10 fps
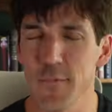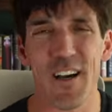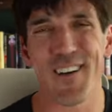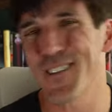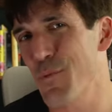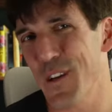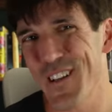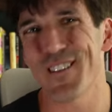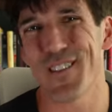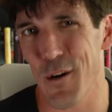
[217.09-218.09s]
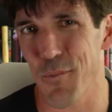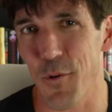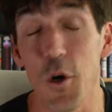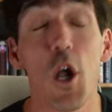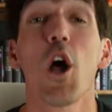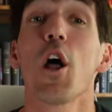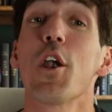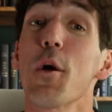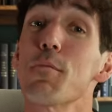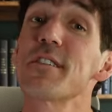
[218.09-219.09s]
Yeah, it's a pretty decent upper.
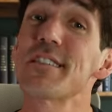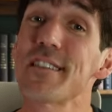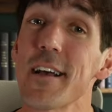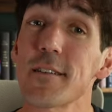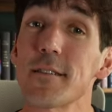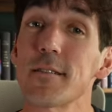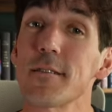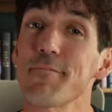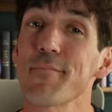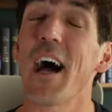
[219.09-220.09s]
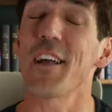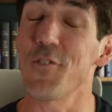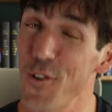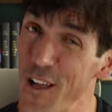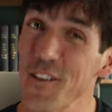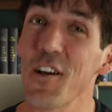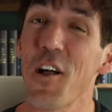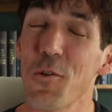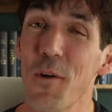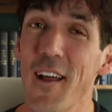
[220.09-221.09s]
Number six, I do like the
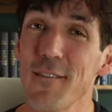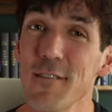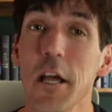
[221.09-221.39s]
colorway.